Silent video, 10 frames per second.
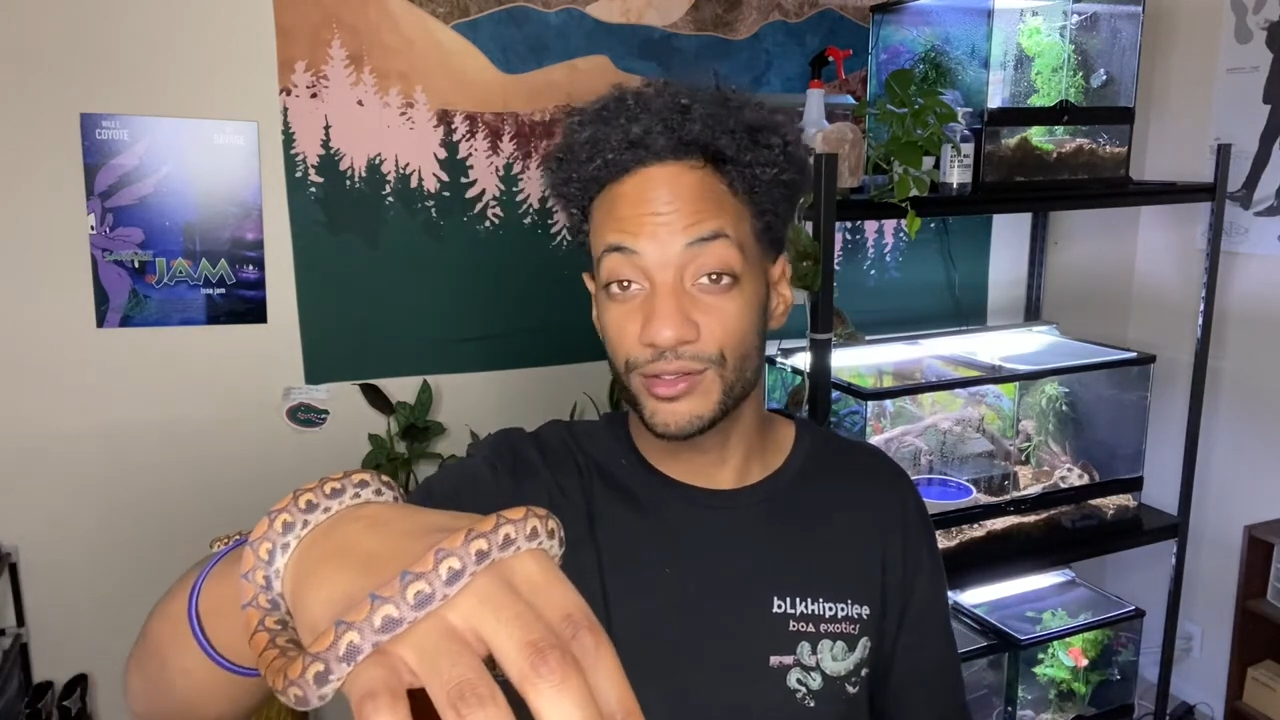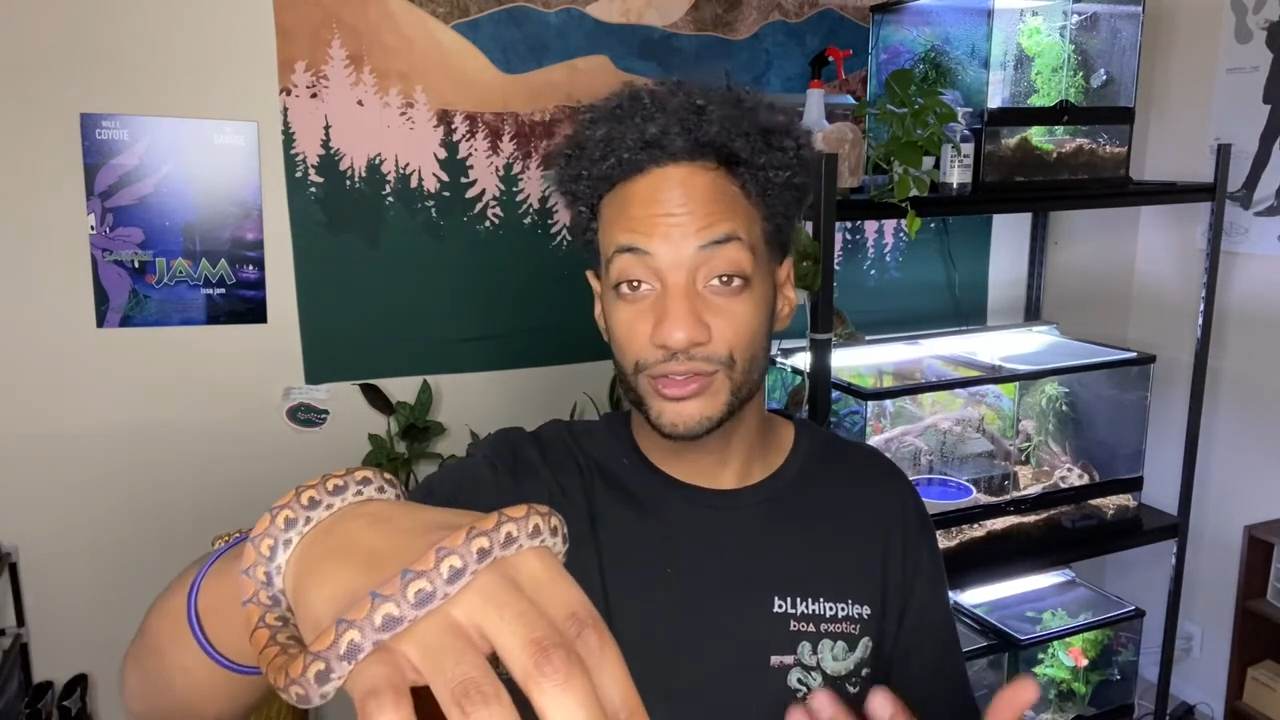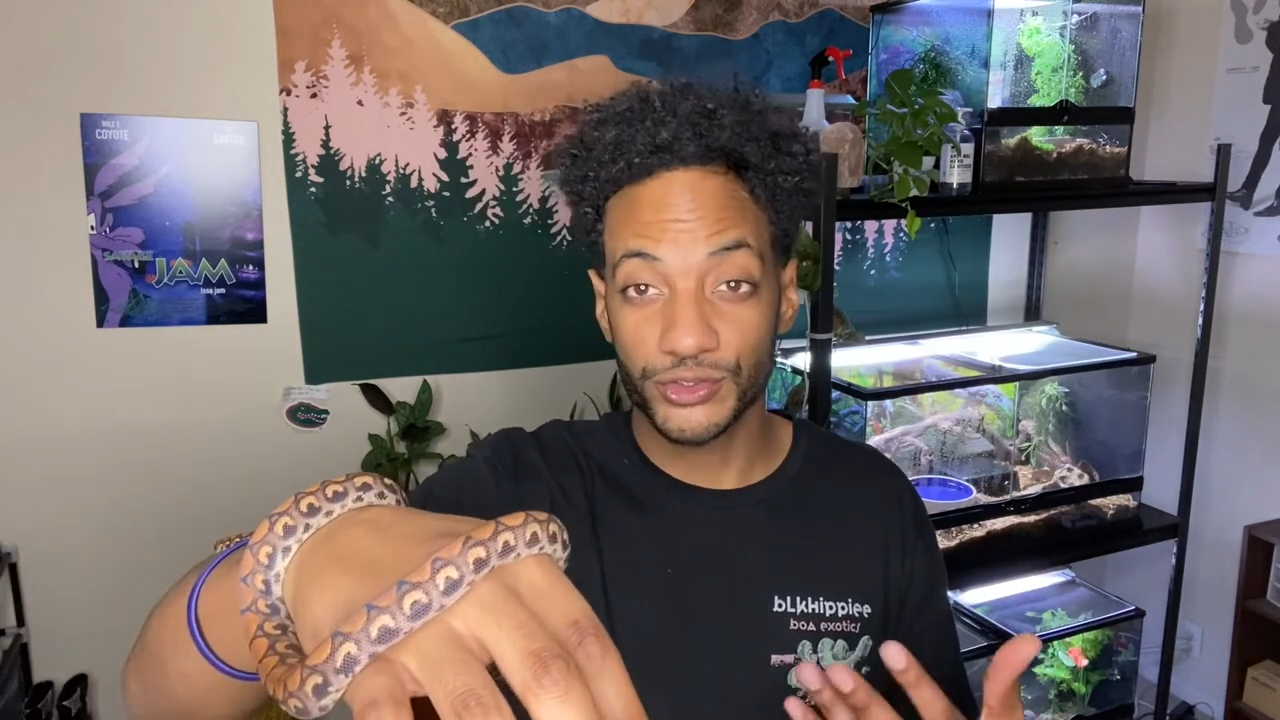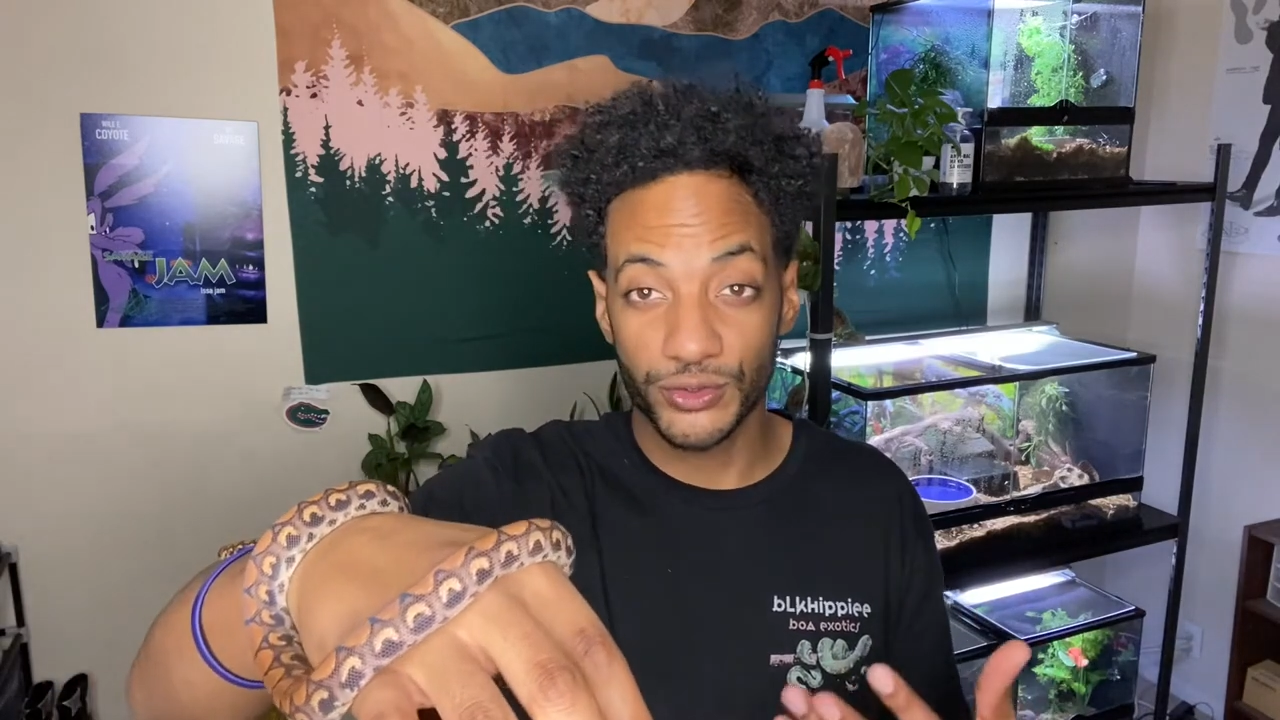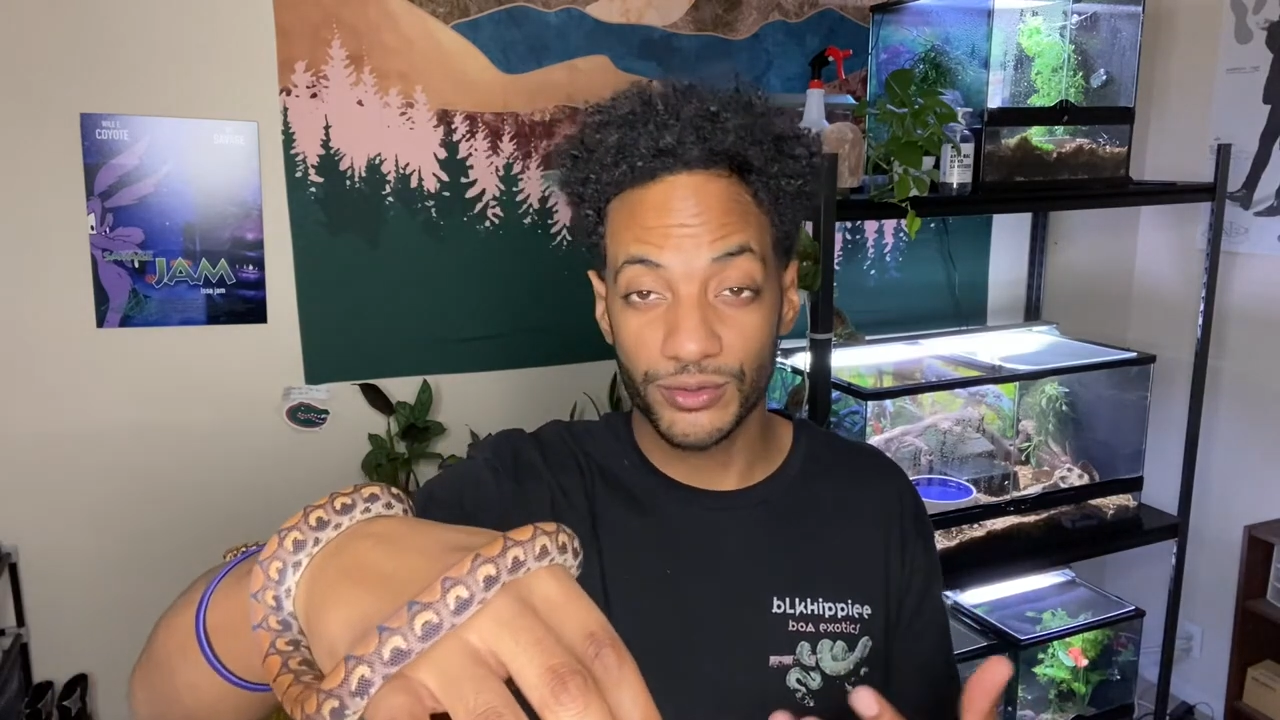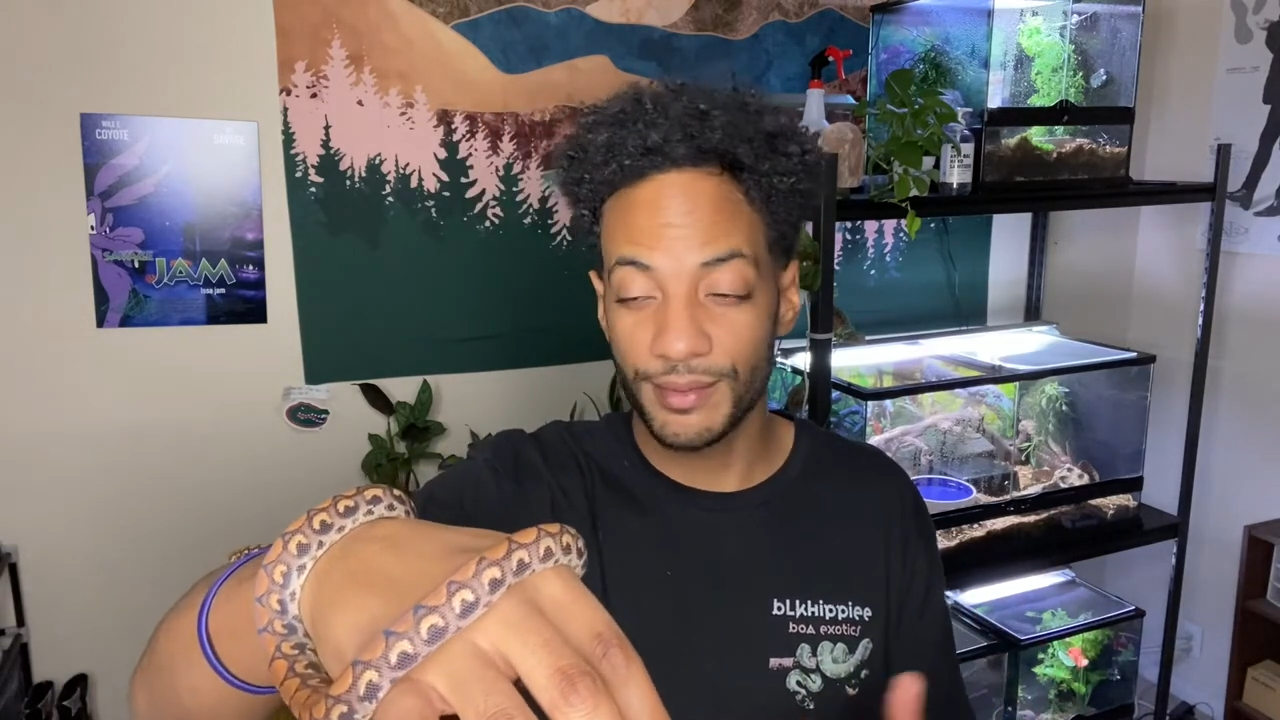control.